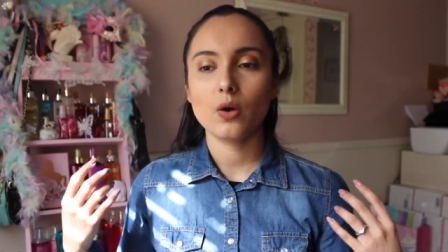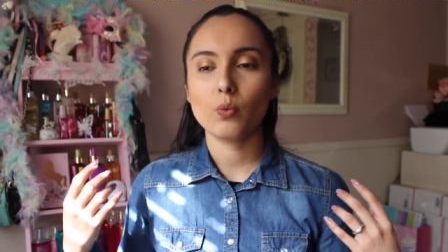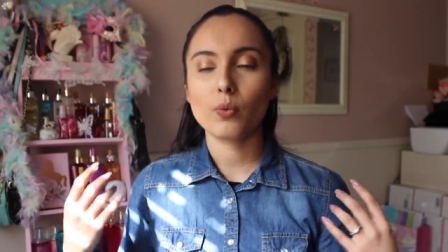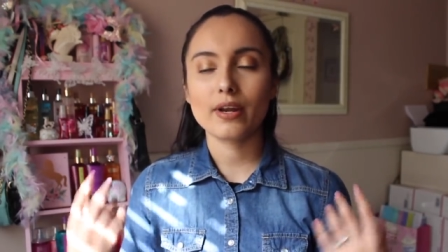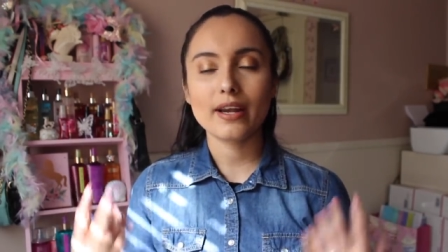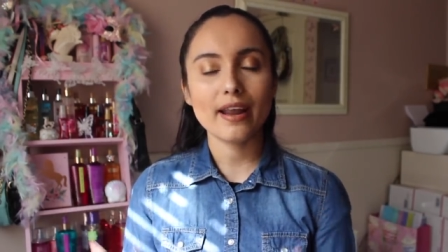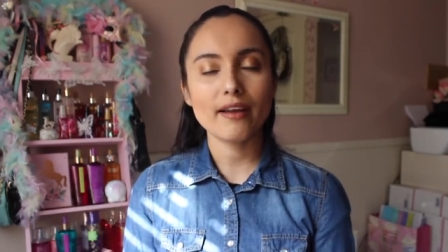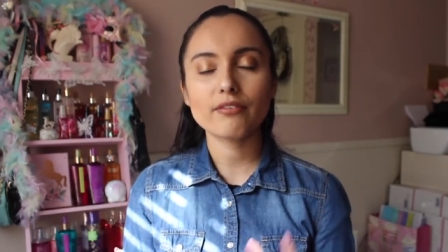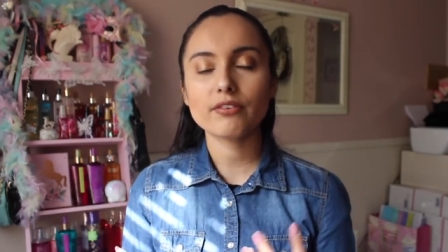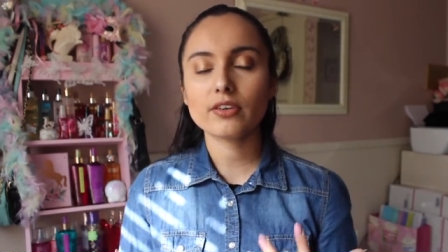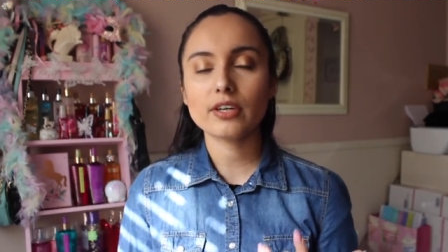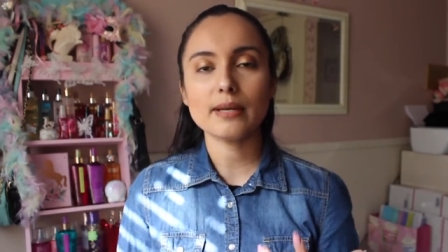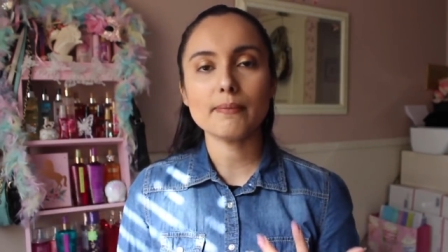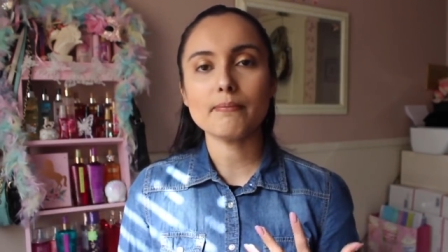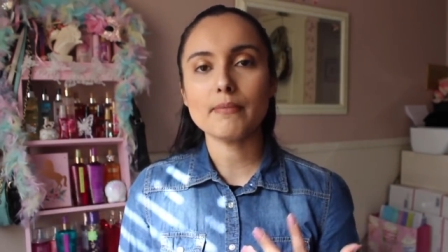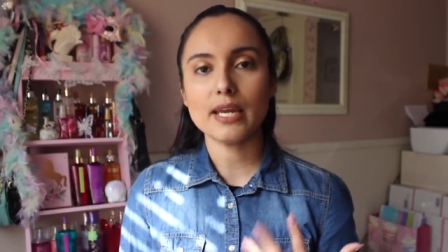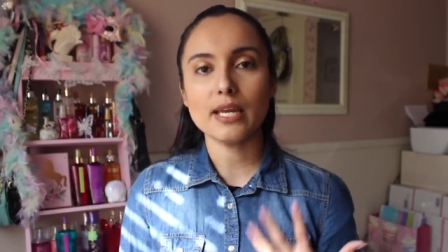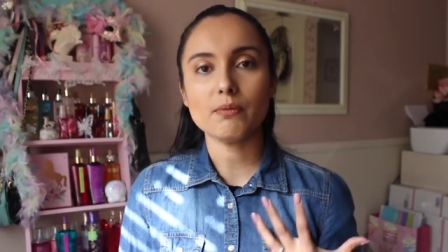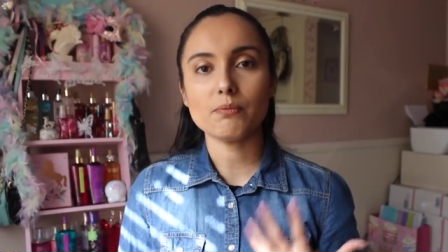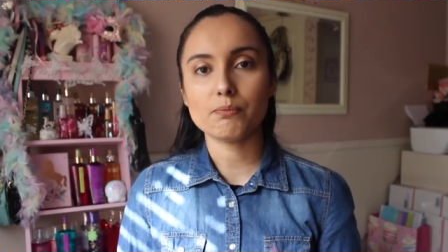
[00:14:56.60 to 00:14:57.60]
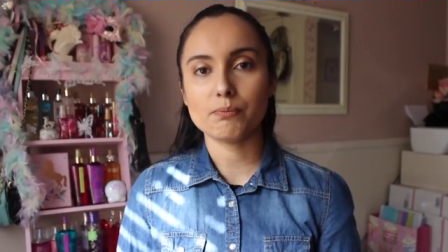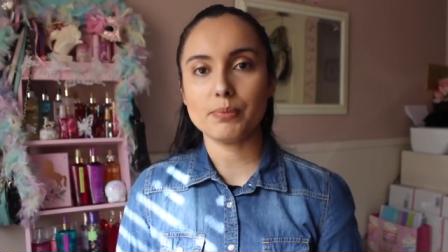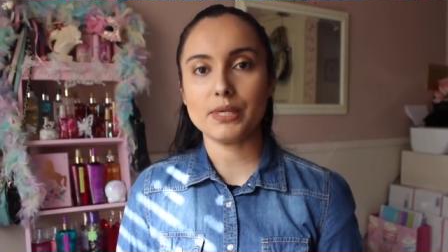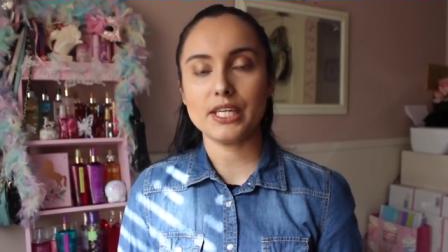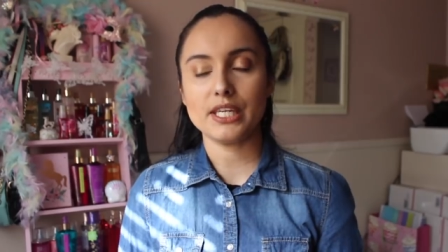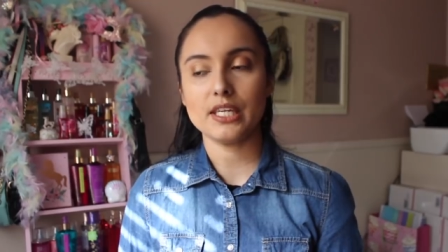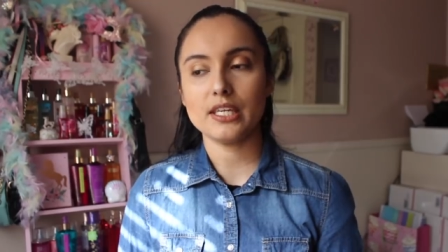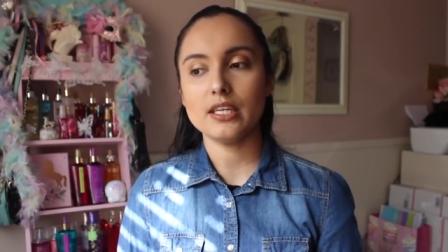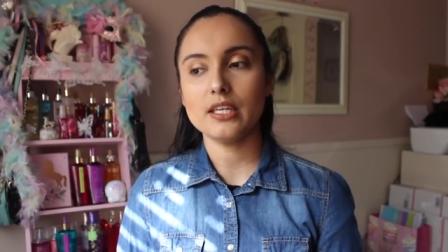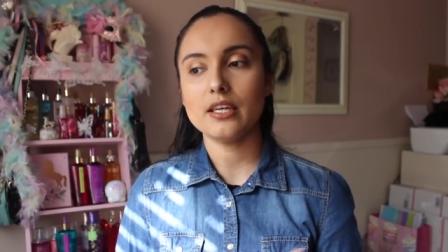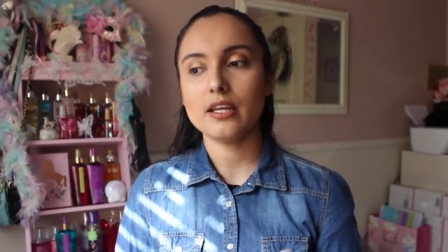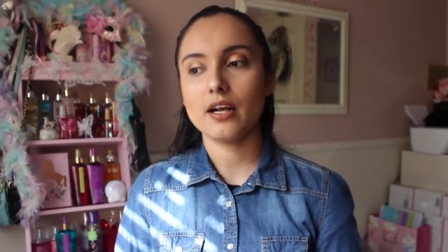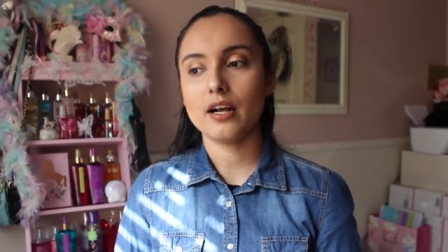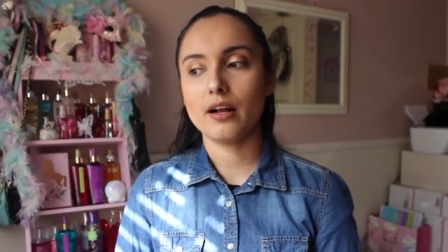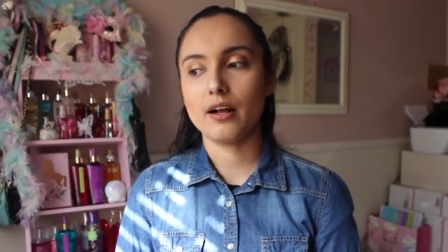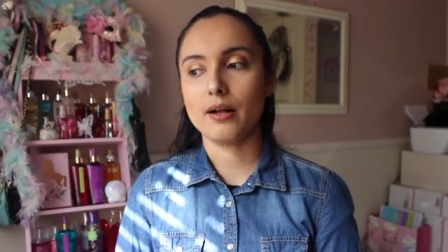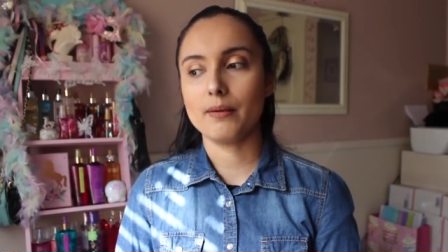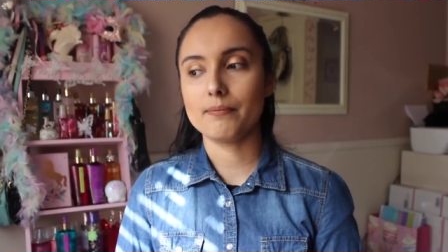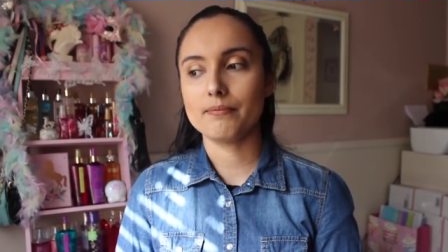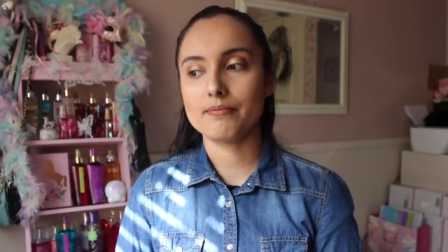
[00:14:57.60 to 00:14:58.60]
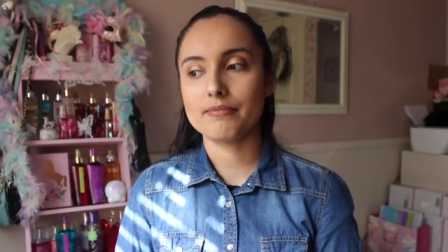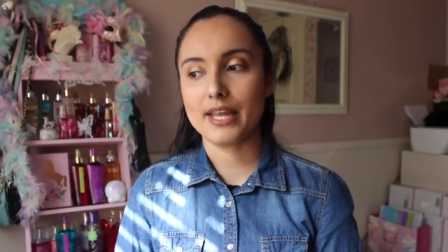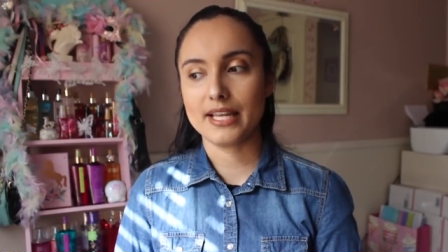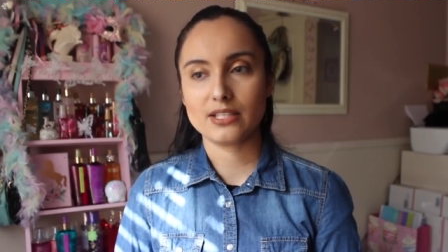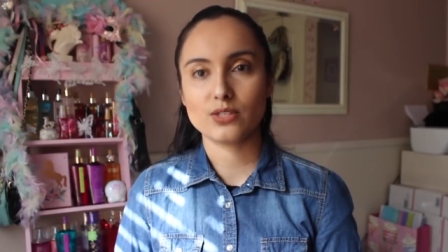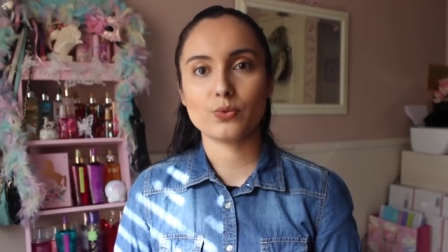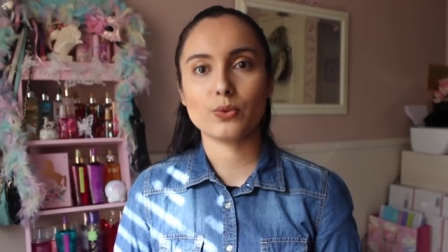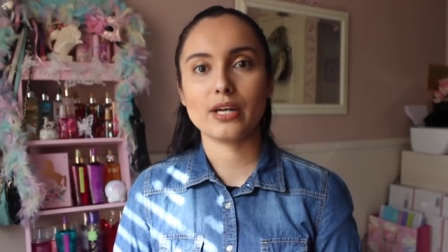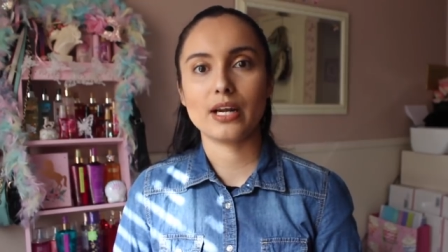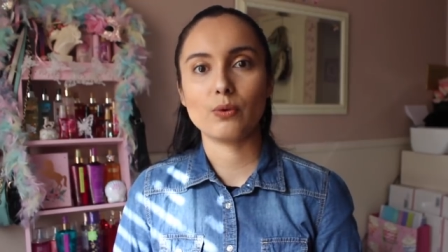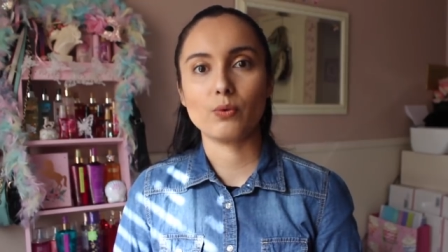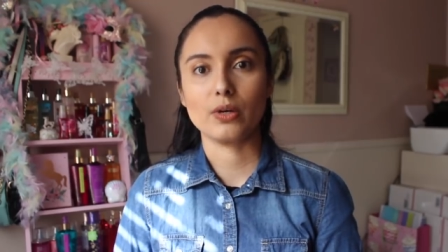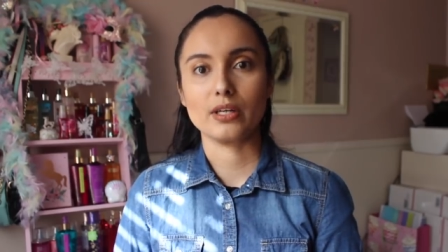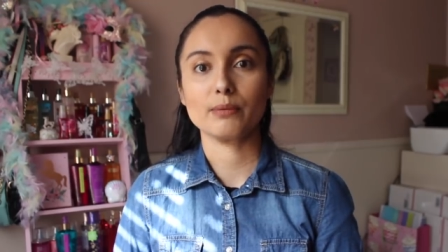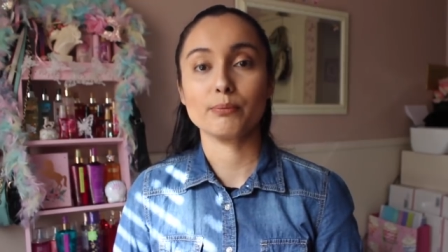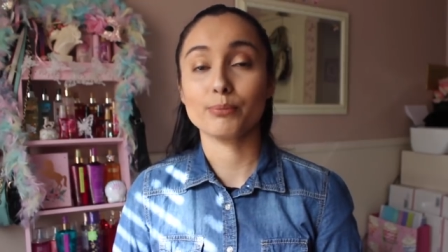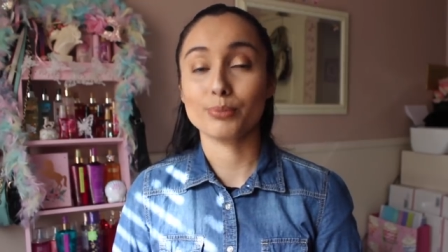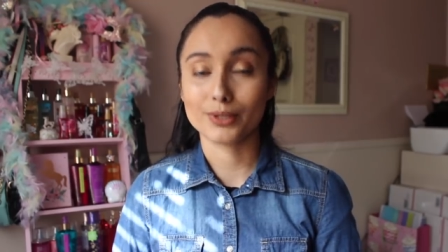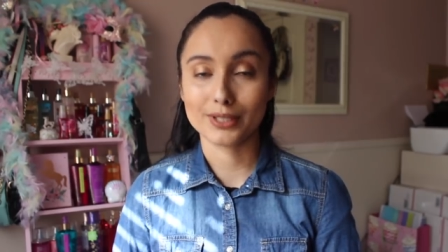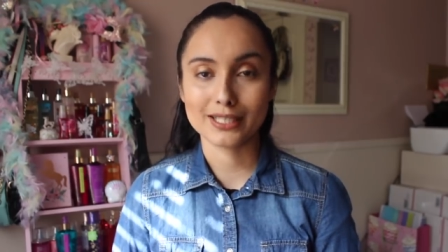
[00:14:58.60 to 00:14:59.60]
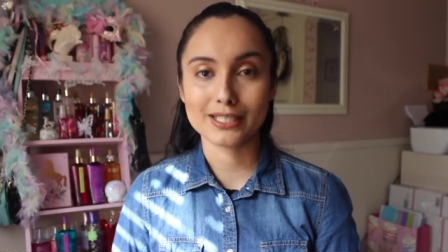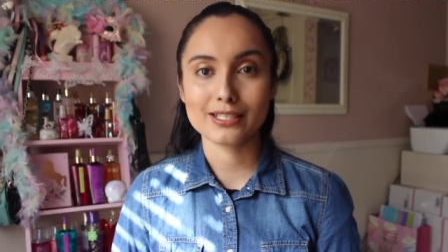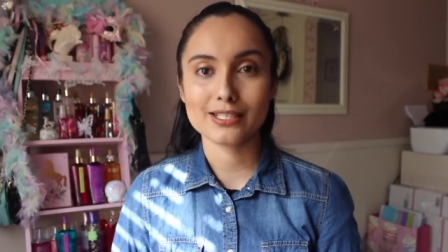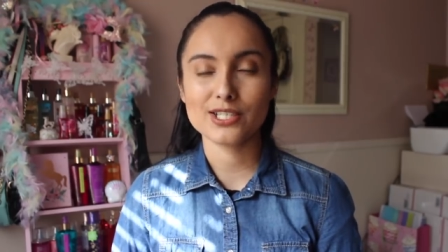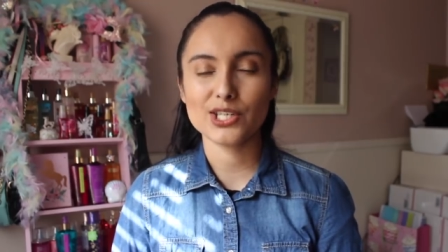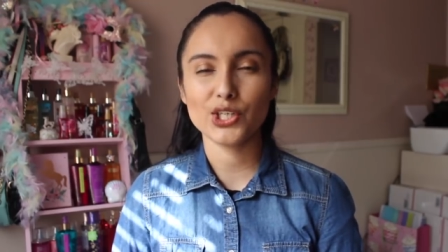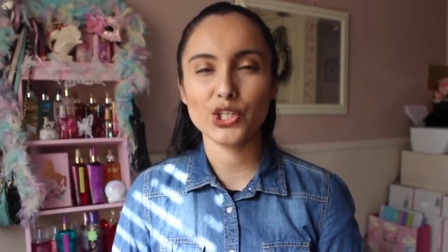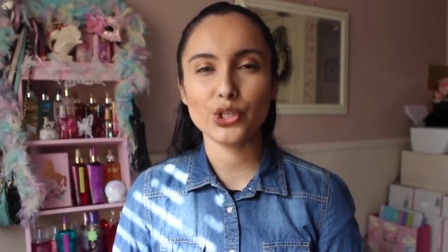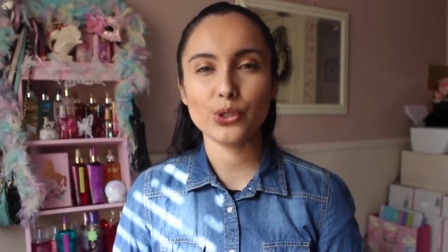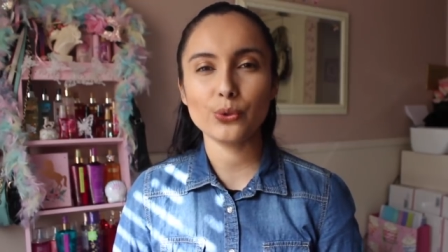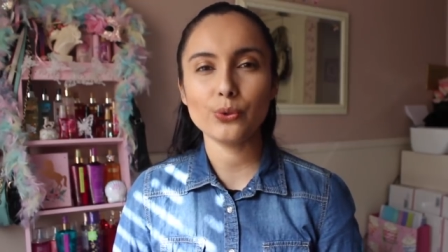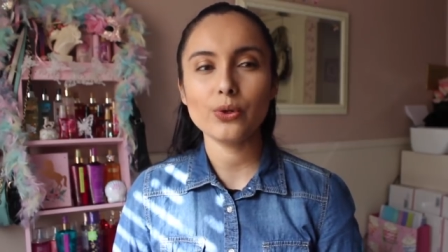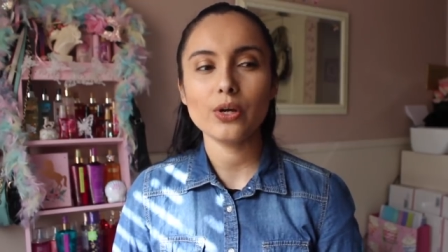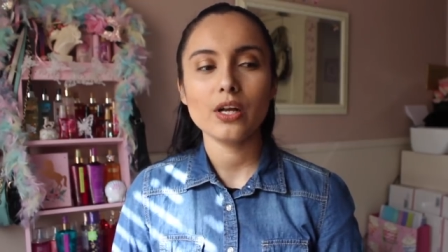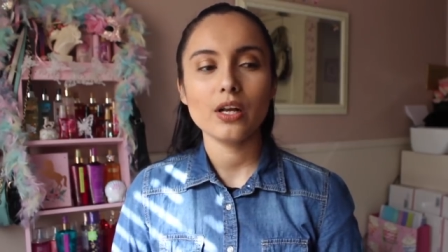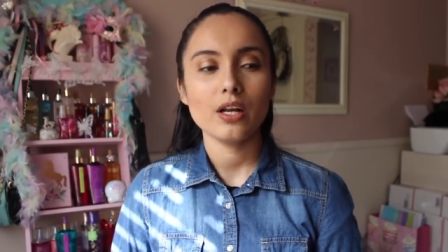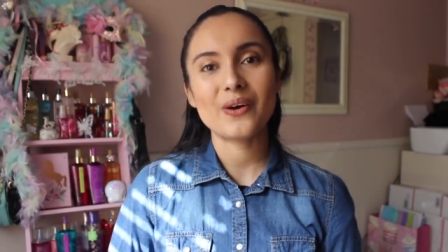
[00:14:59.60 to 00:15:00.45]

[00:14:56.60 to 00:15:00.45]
whatever it may be. That's what I want to bring to you.